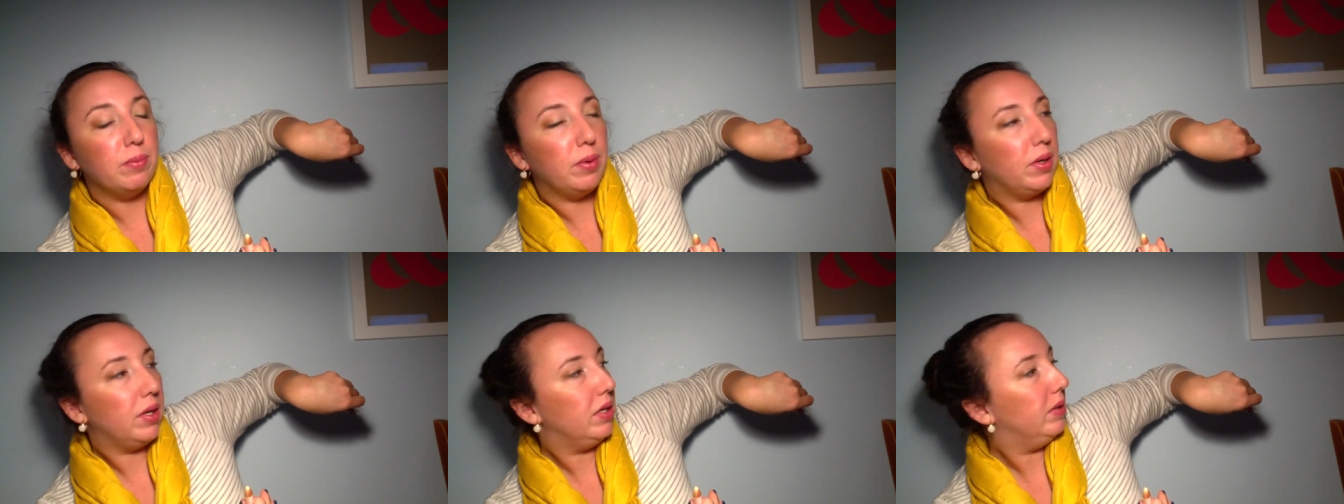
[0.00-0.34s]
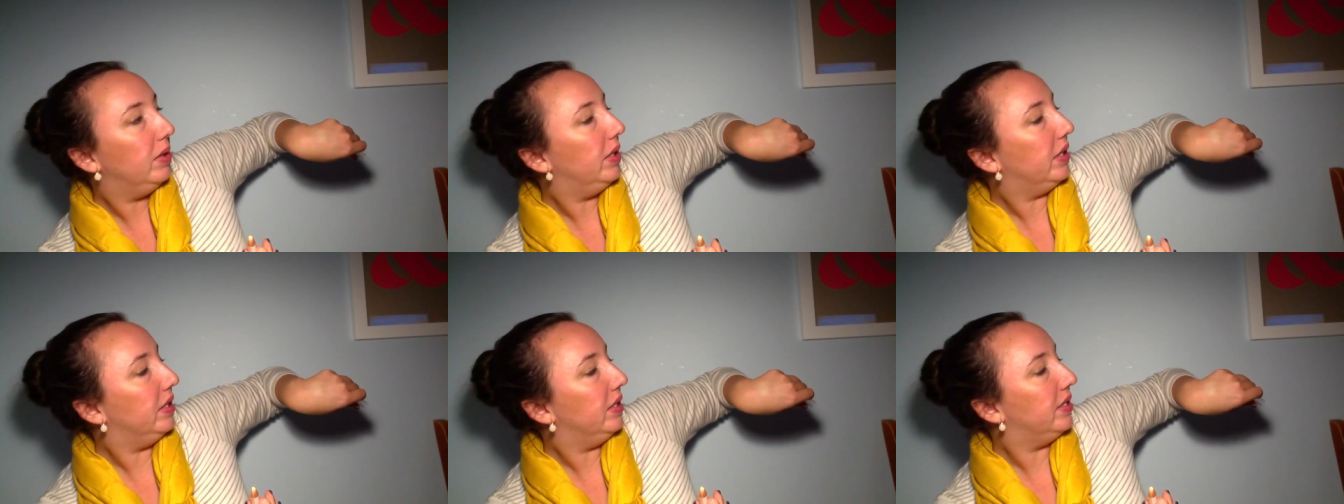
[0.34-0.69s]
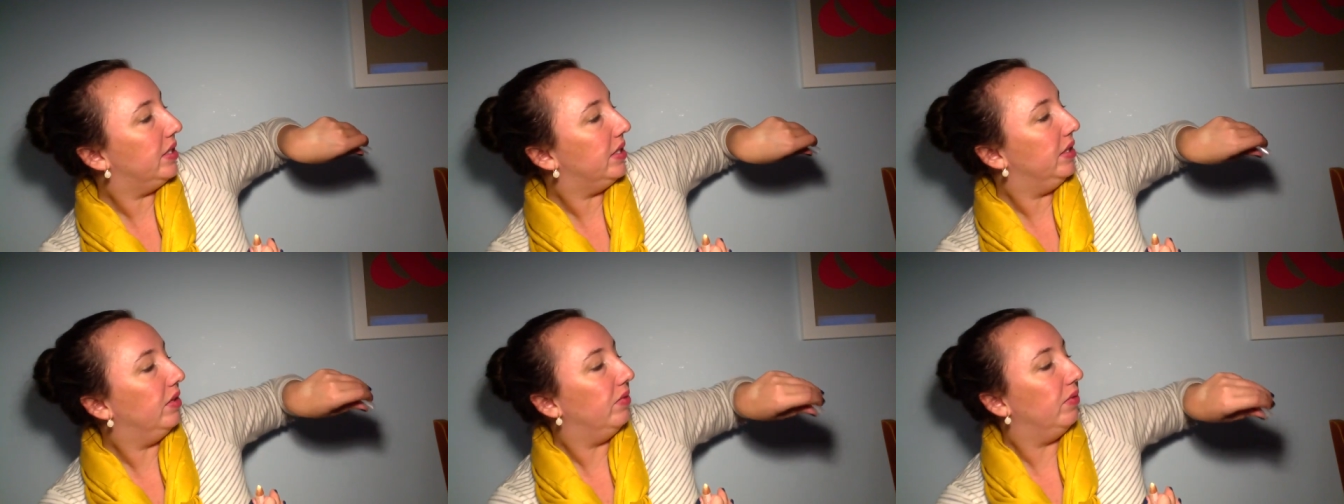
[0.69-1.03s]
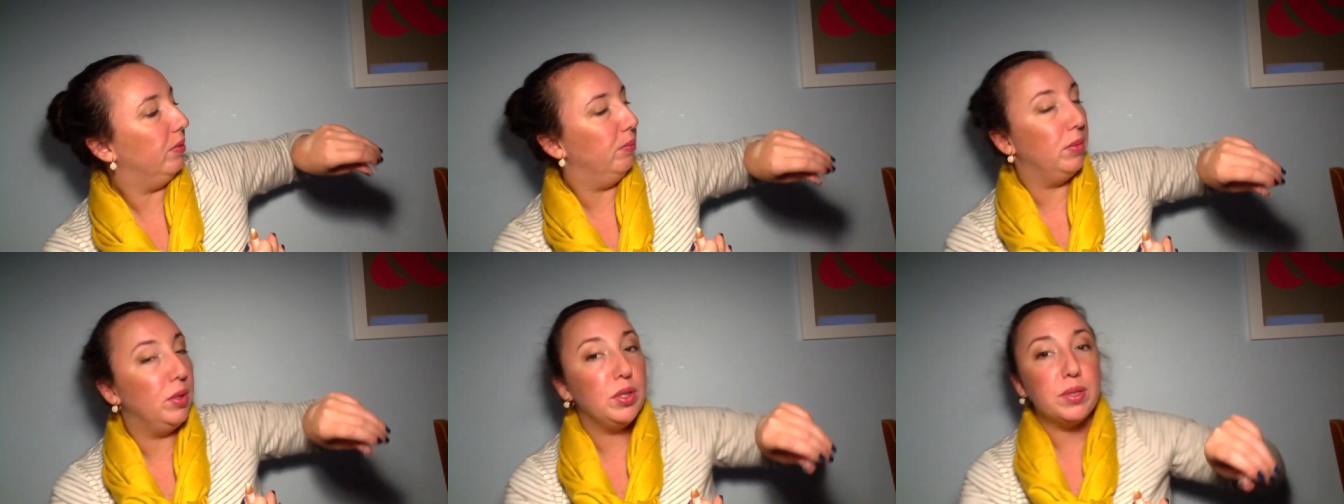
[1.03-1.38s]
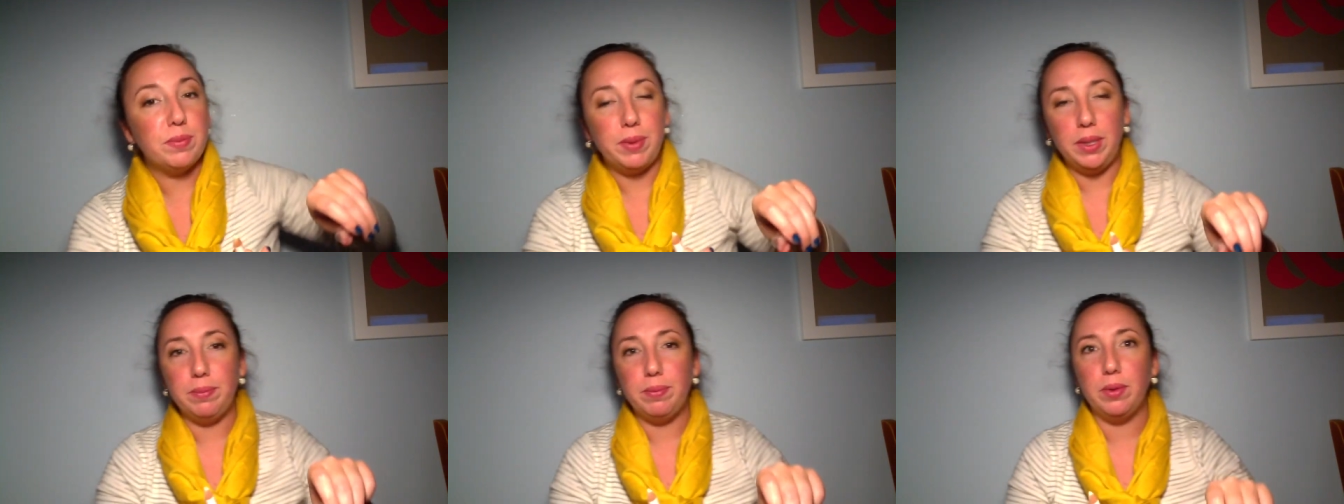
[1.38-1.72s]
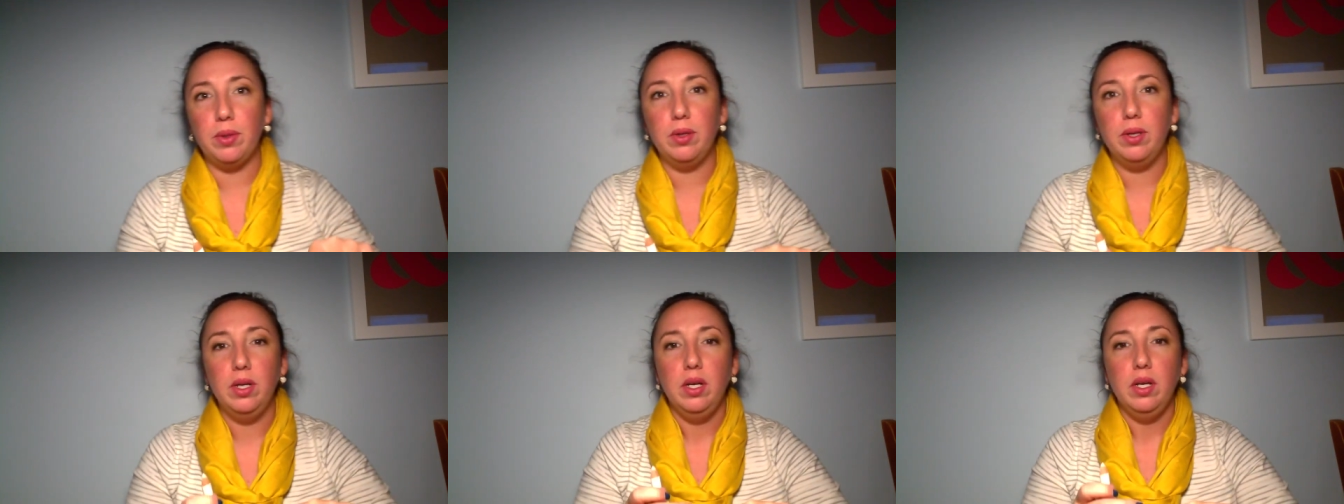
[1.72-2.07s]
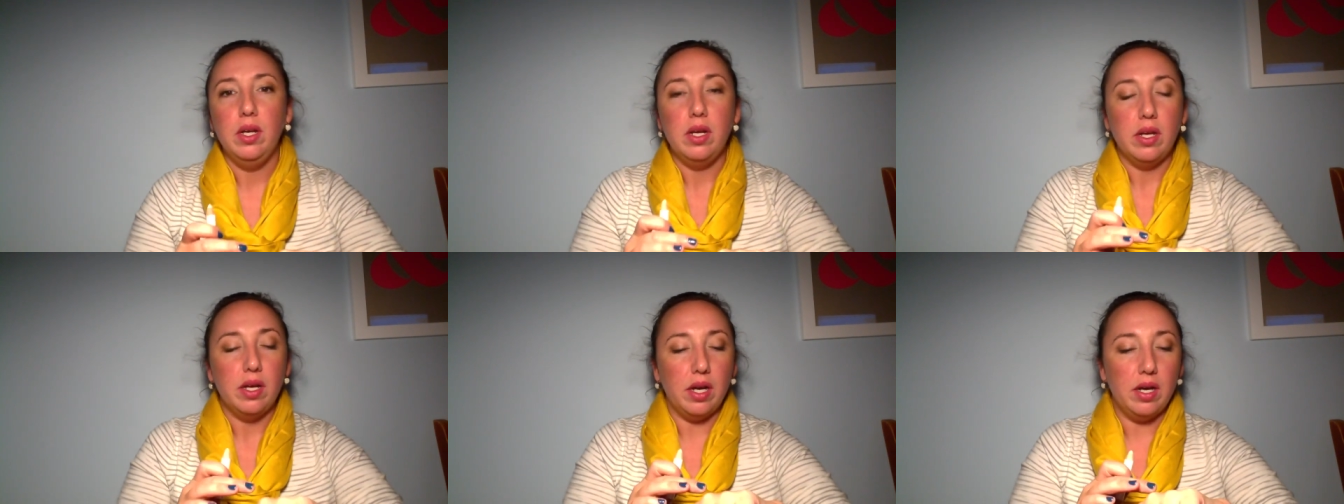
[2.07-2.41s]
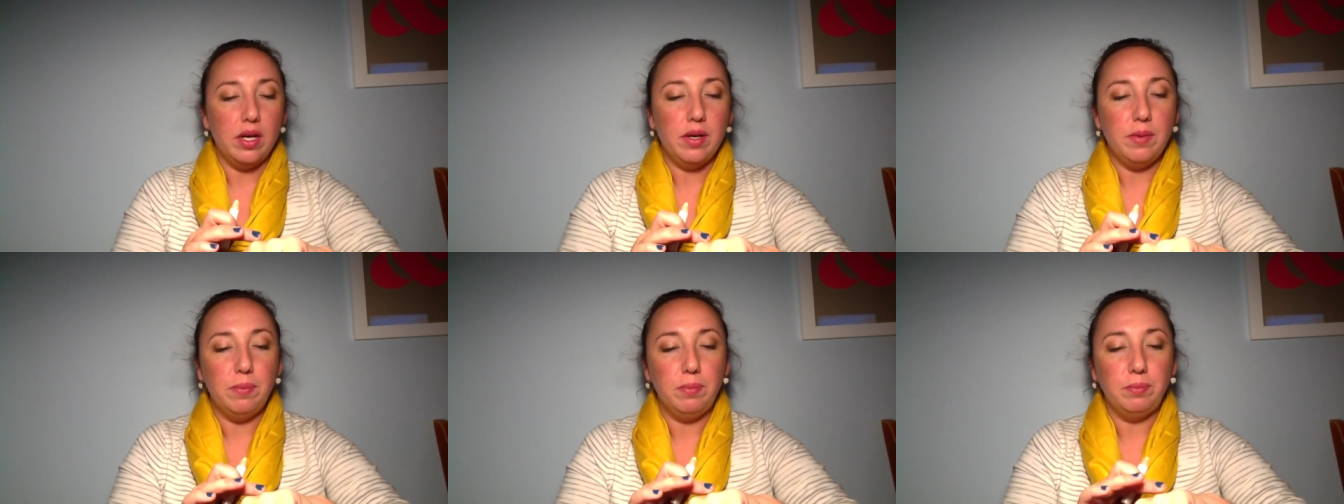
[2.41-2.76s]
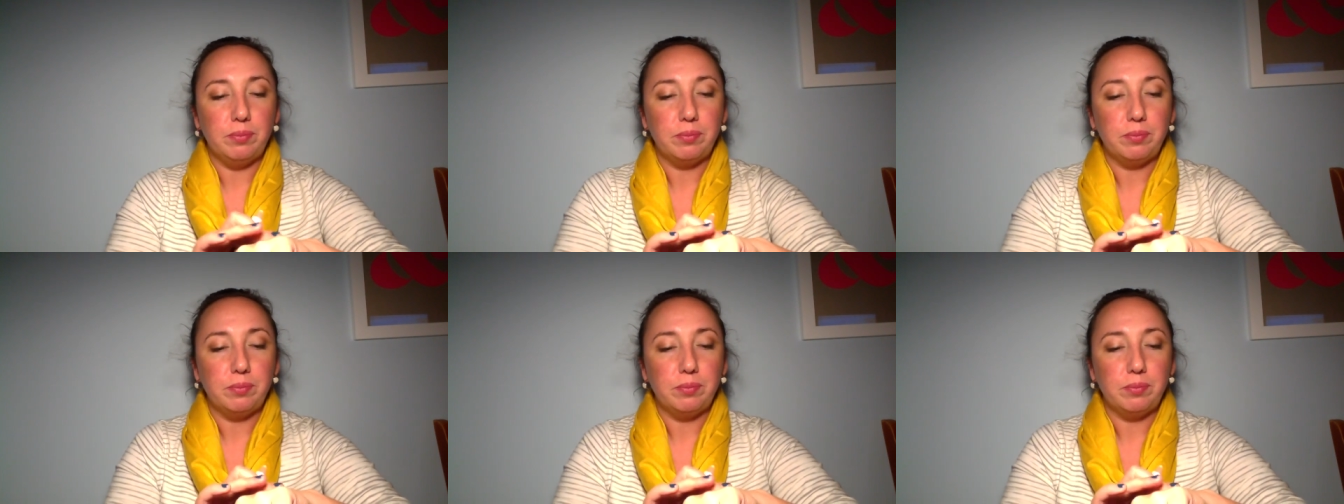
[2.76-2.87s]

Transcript: probably conceal for most people. Um,